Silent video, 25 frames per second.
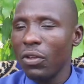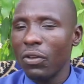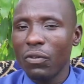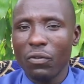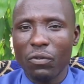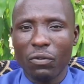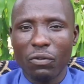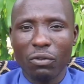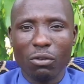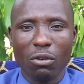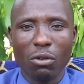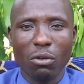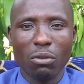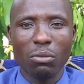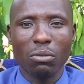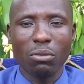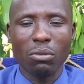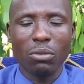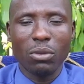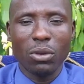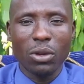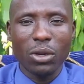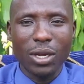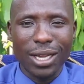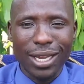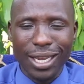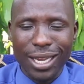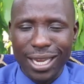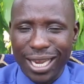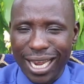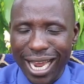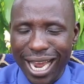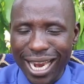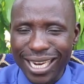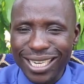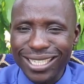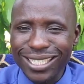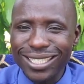from
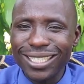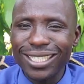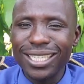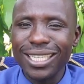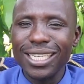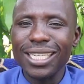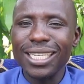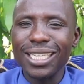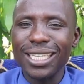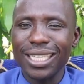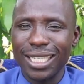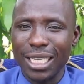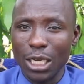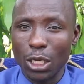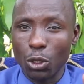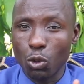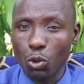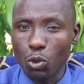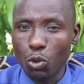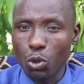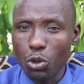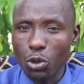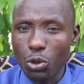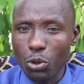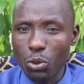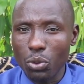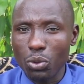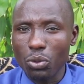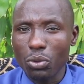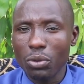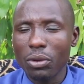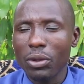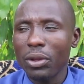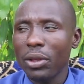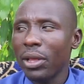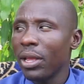Kalenjin Kikuyu,